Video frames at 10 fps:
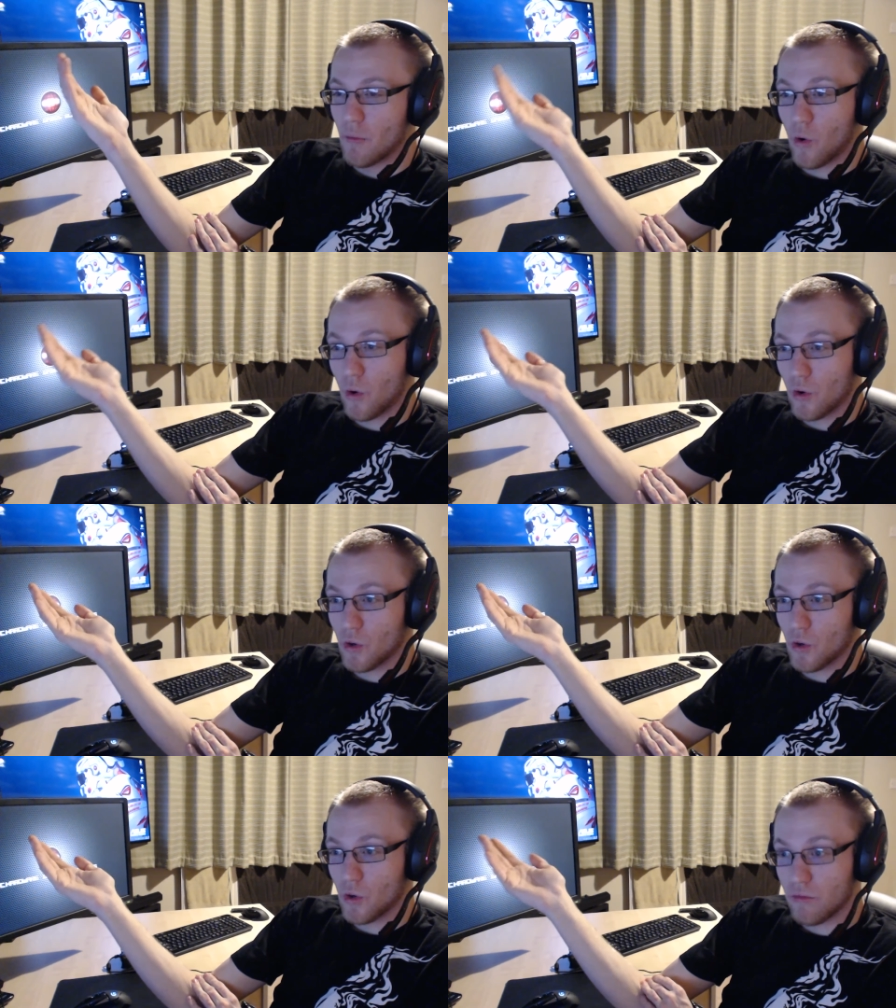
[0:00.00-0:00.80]

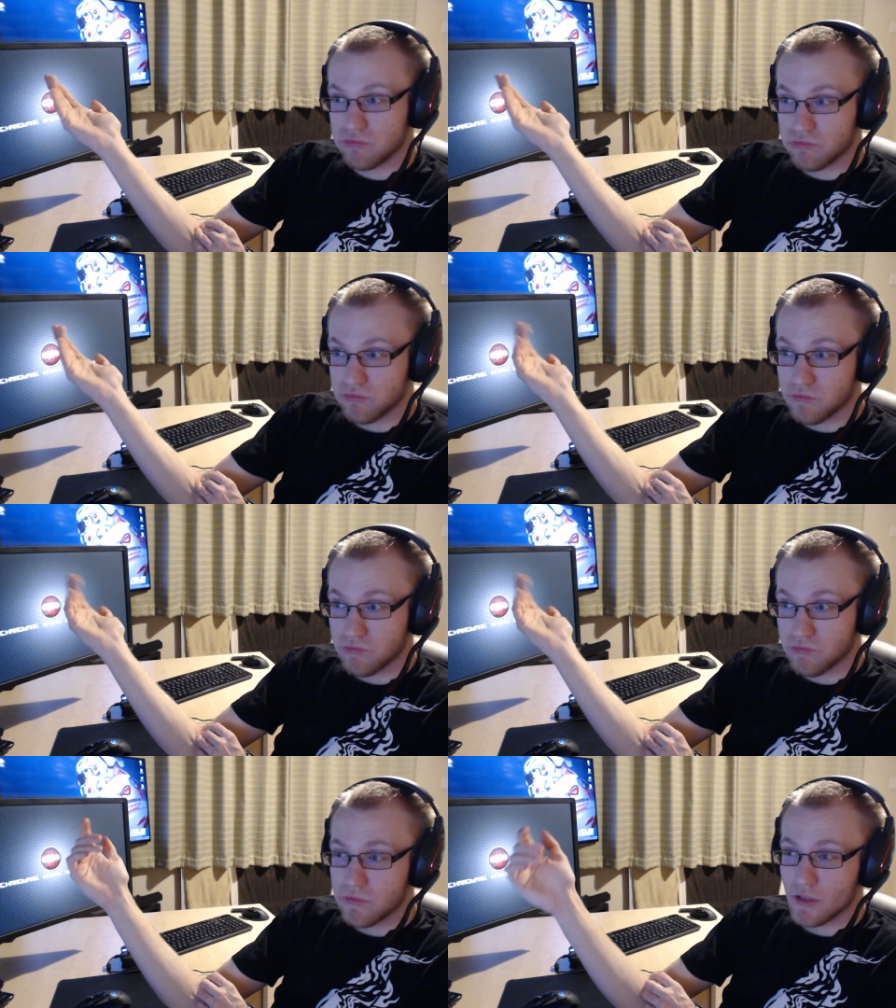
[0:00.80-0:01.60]
Mordor,
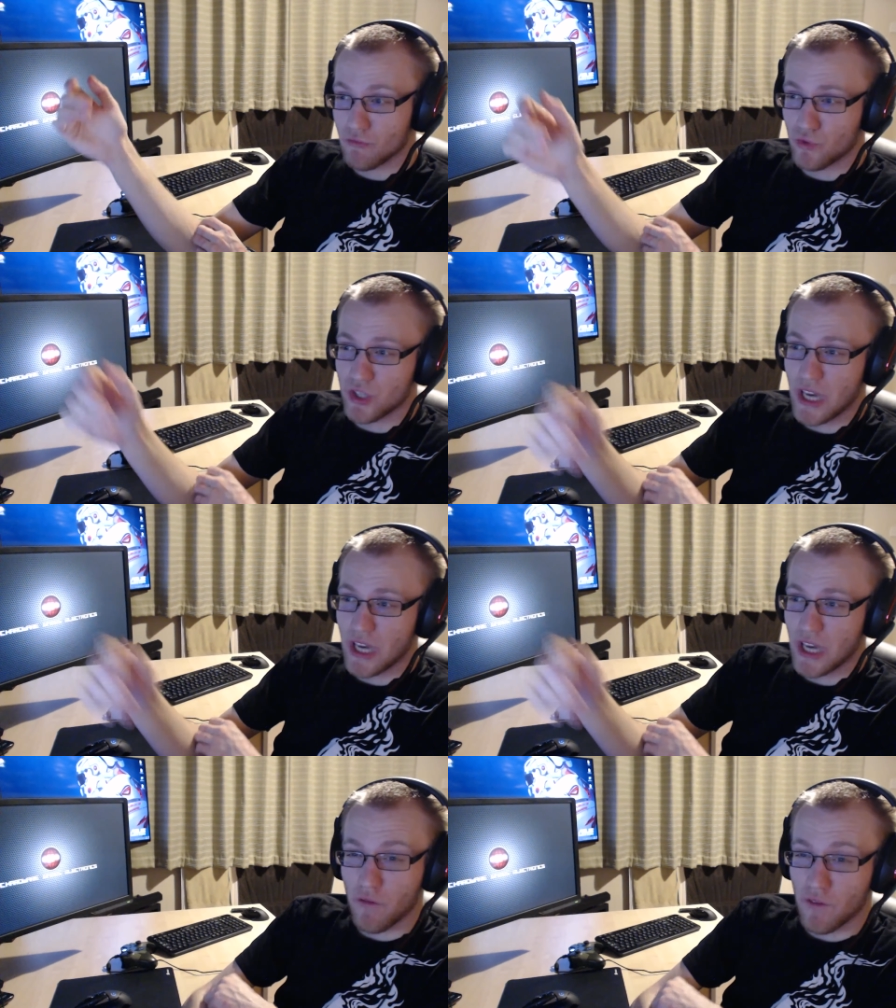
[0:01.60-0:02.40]

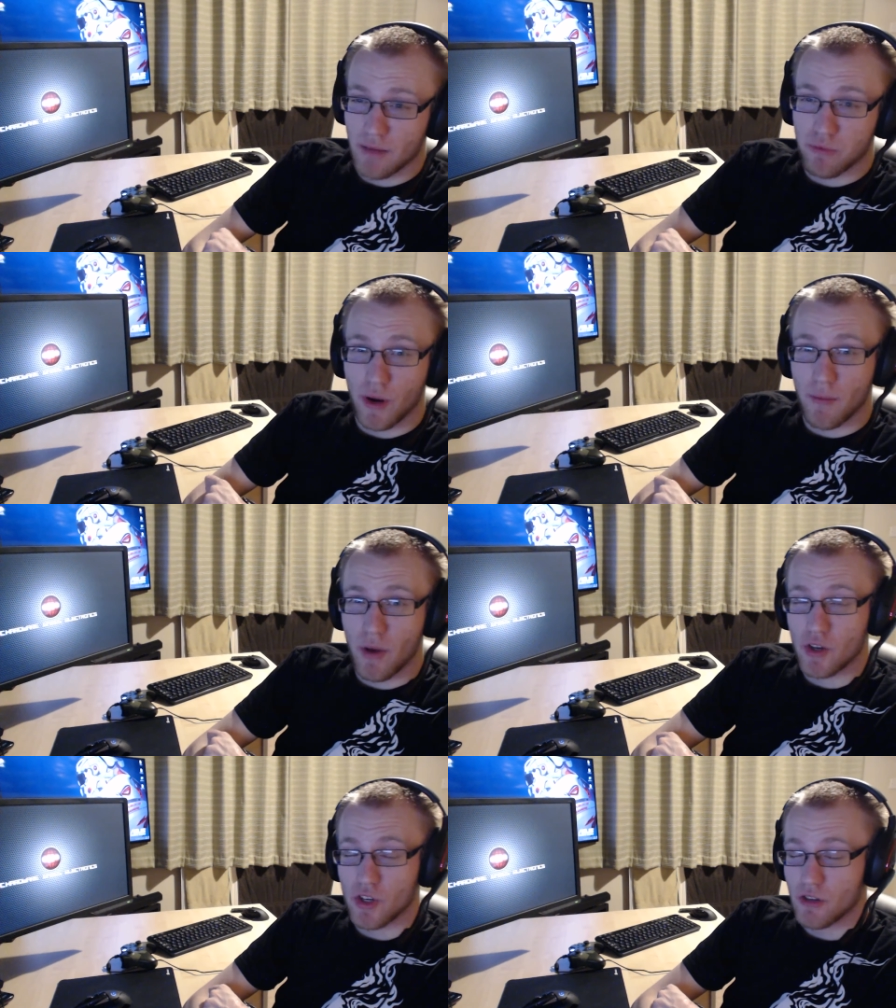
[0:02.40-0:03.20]
same roughly, pretty
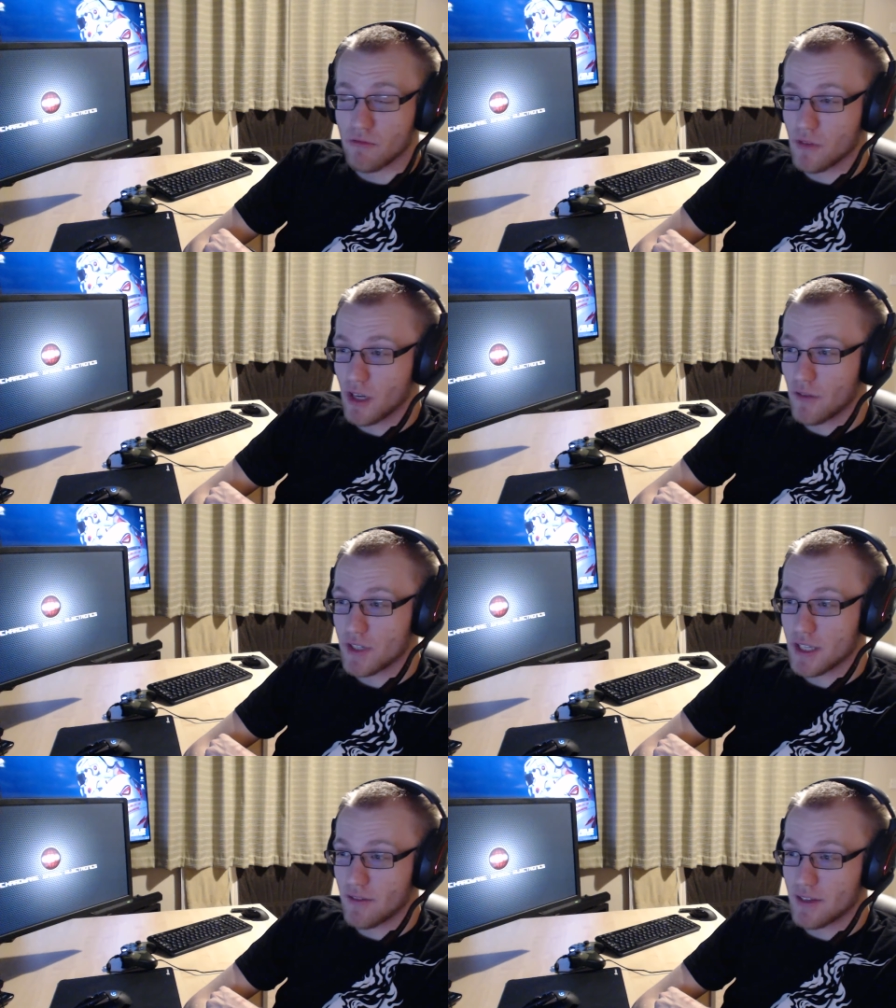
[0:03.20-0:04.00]
much,
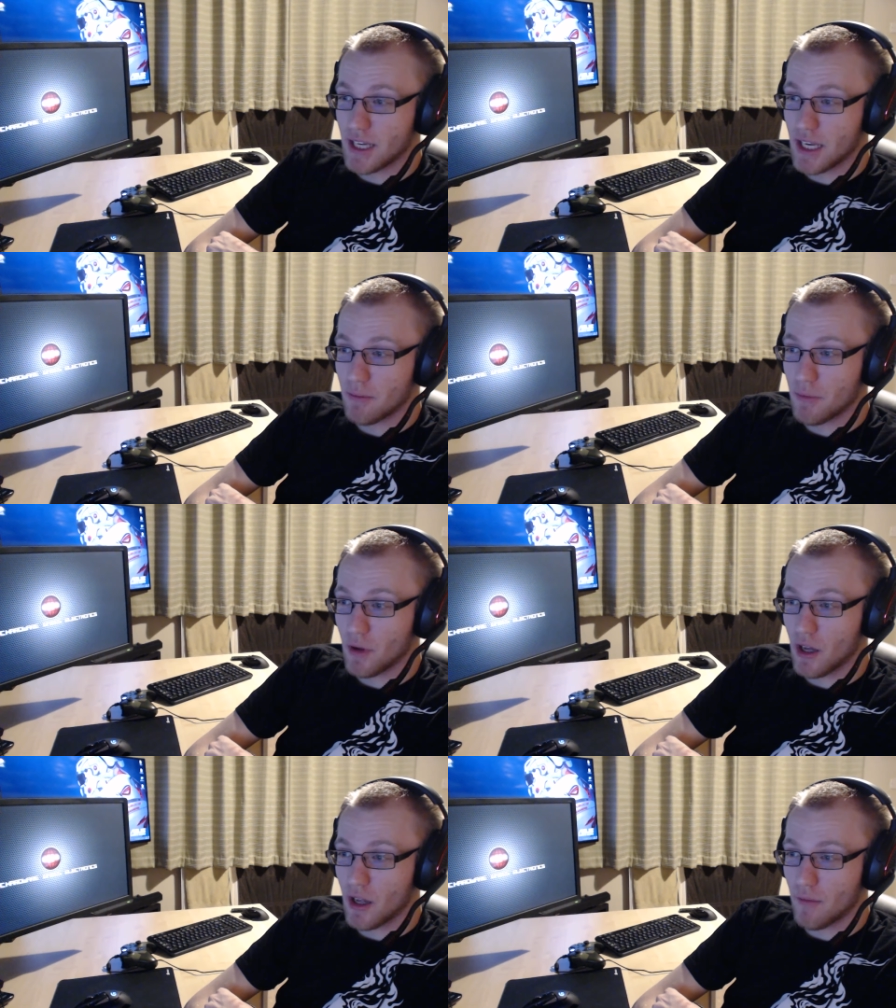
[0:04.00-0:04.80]
another 70,
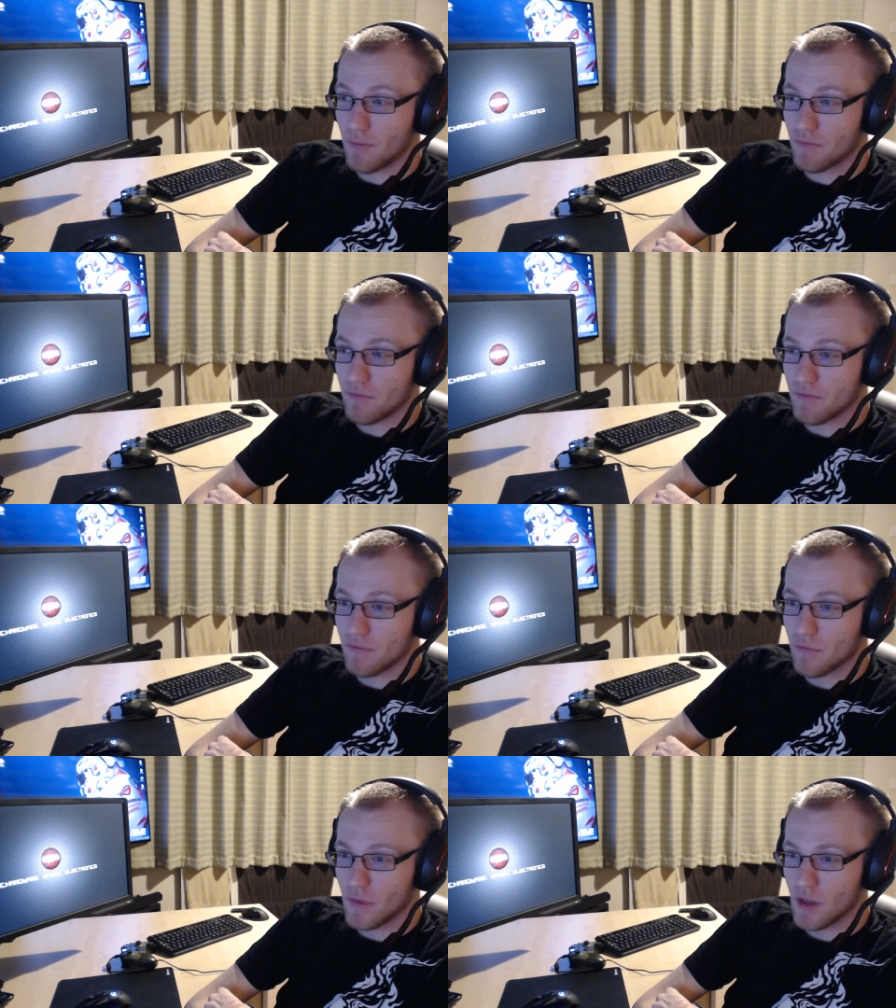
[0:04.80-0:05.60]
but um,
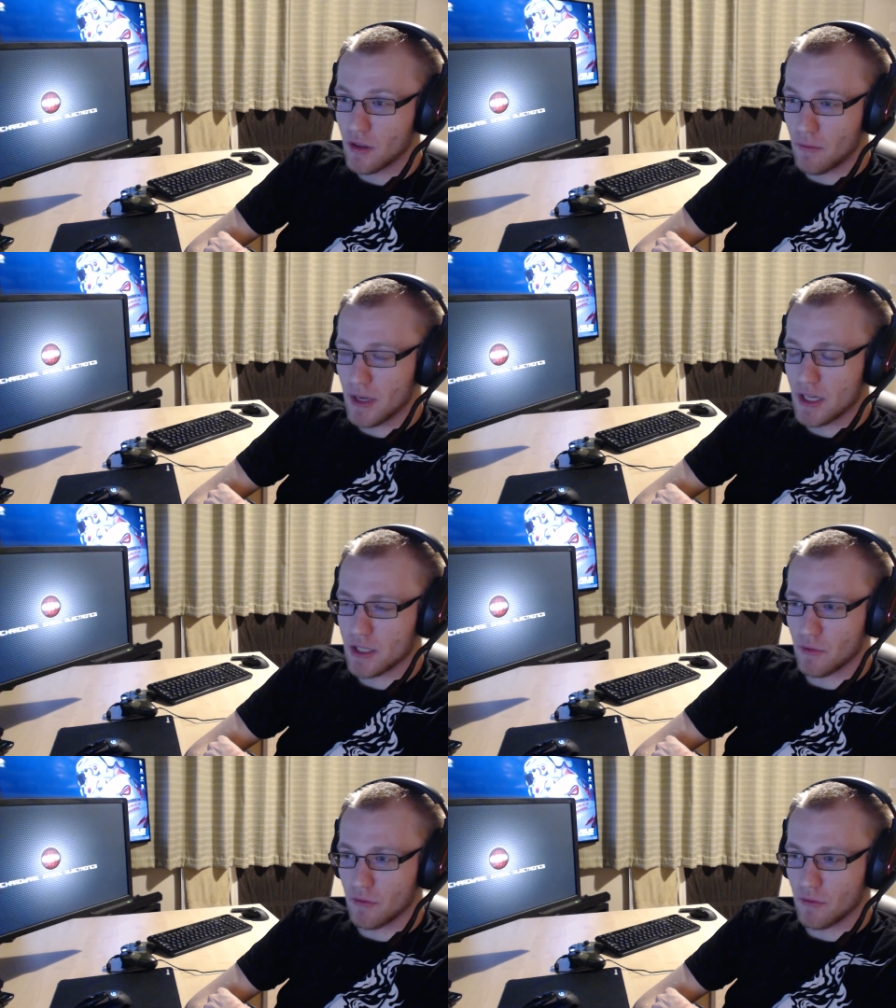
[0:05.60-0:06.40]
the
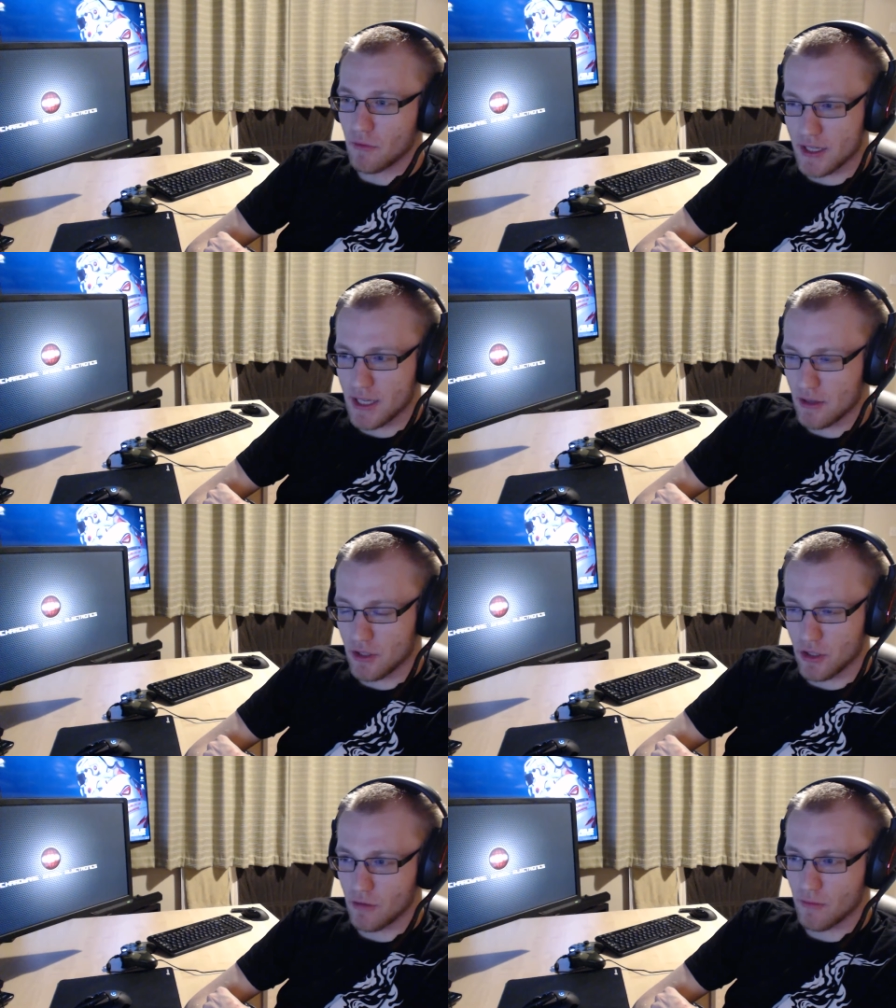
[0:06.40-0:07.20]
biggest one, like I said,
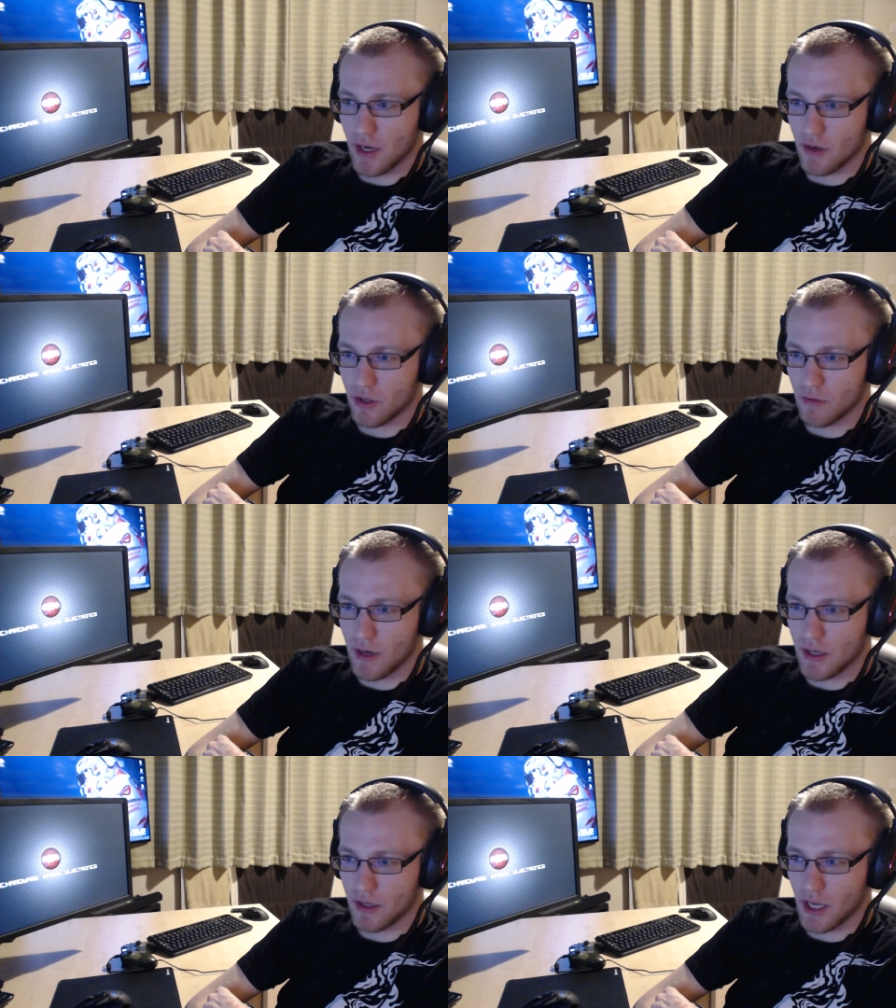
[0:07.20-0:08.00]
is Tomb Raider.
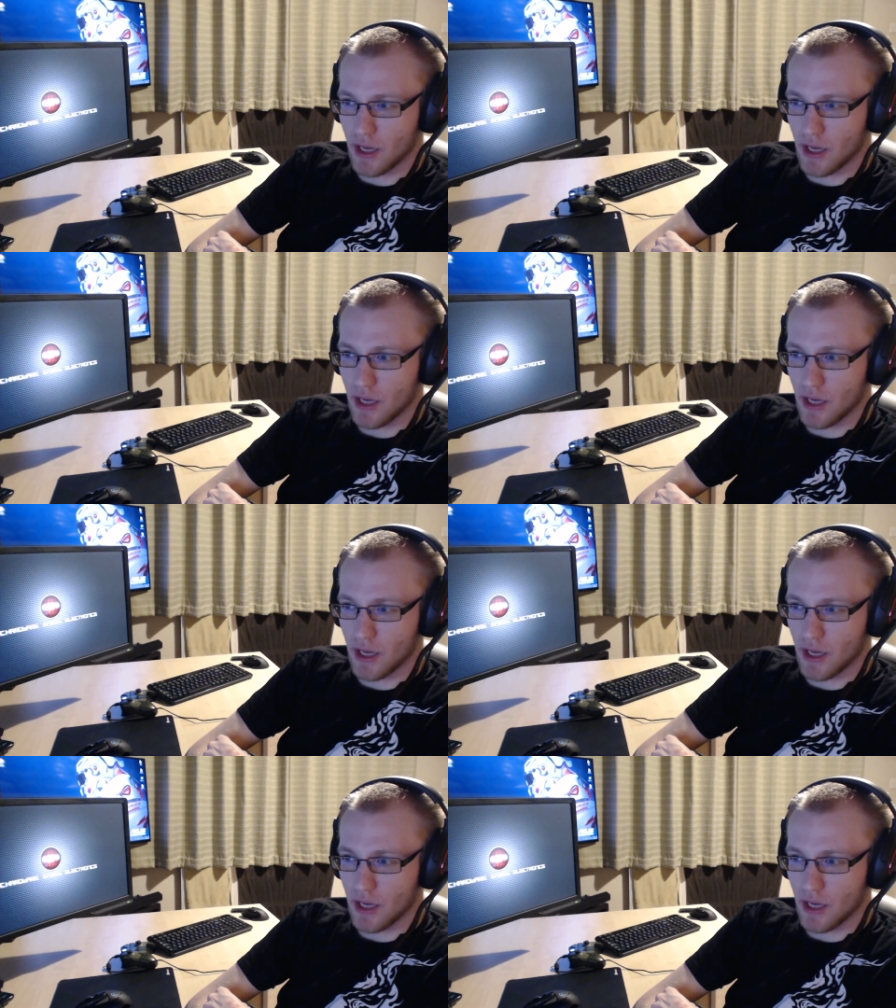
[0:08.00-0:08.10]
Tomb Raider